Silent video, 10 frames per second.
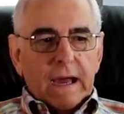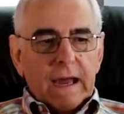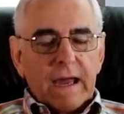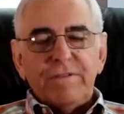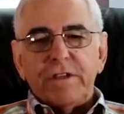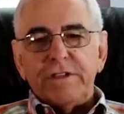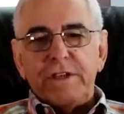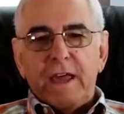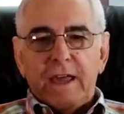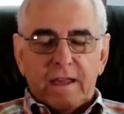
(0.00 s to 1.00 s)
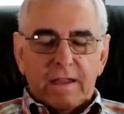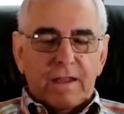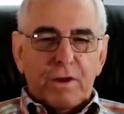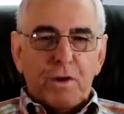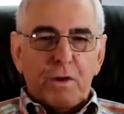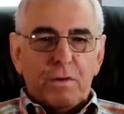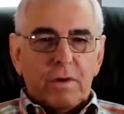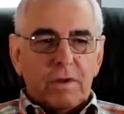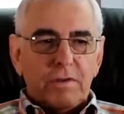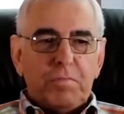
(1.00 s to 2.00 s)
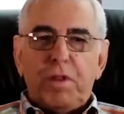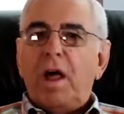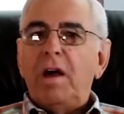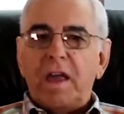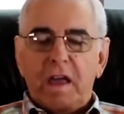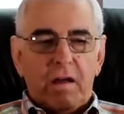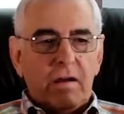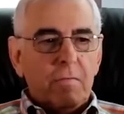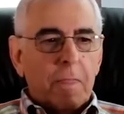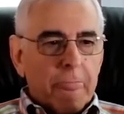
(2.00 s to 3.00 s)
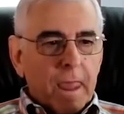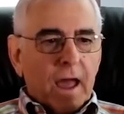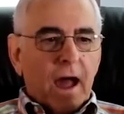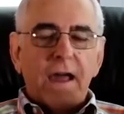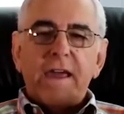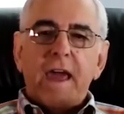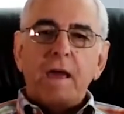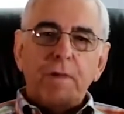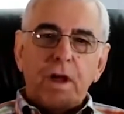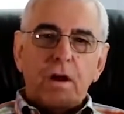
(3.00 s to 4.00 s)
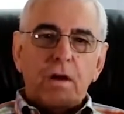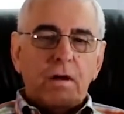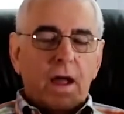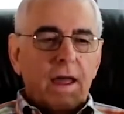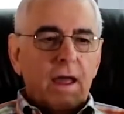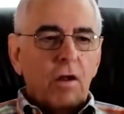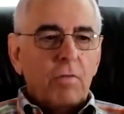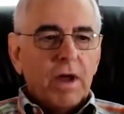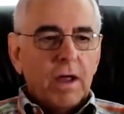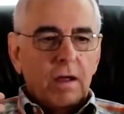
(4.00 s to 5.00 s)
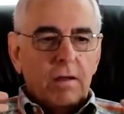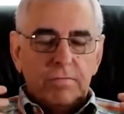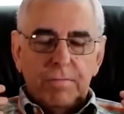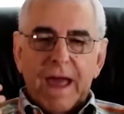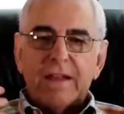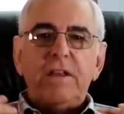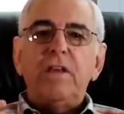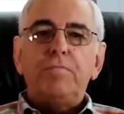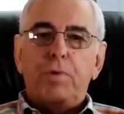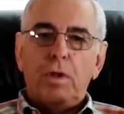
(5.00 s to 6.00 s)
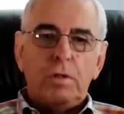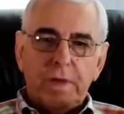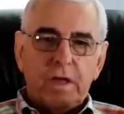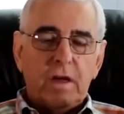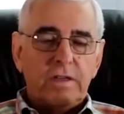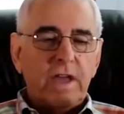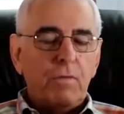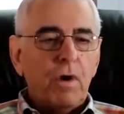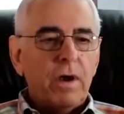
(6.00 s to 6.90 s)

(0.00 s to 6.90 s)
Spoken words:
have to say, you know, as a plug here, I came here, I had all my back teeth pulled because I